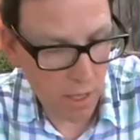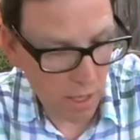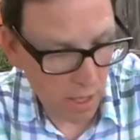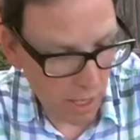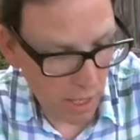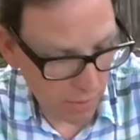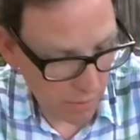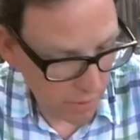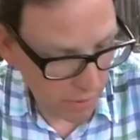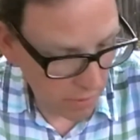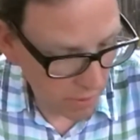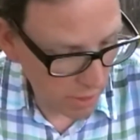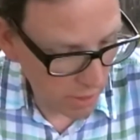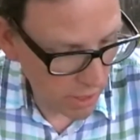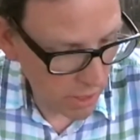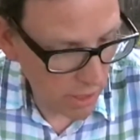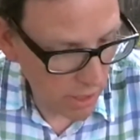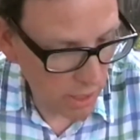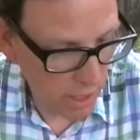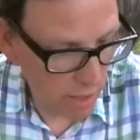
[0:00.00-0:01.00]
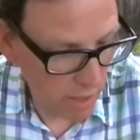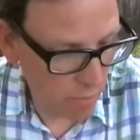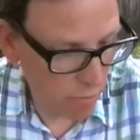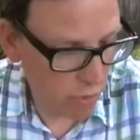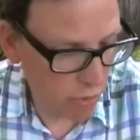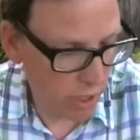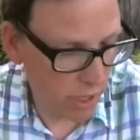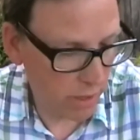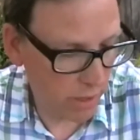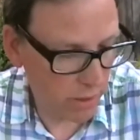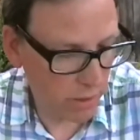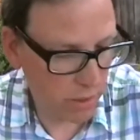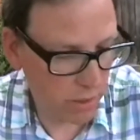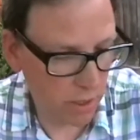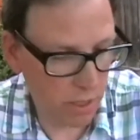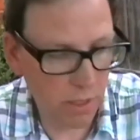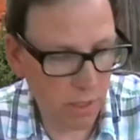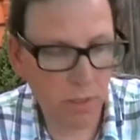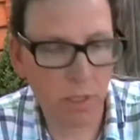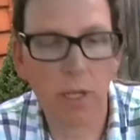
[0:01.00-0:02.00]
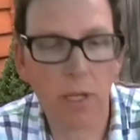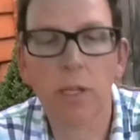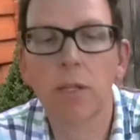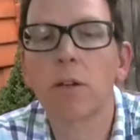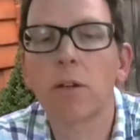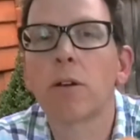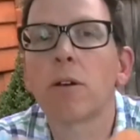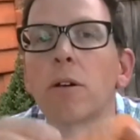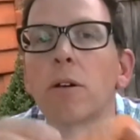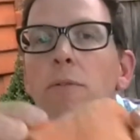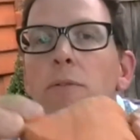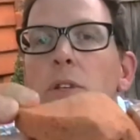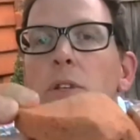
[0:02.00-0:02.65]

And then the imbrex is a curved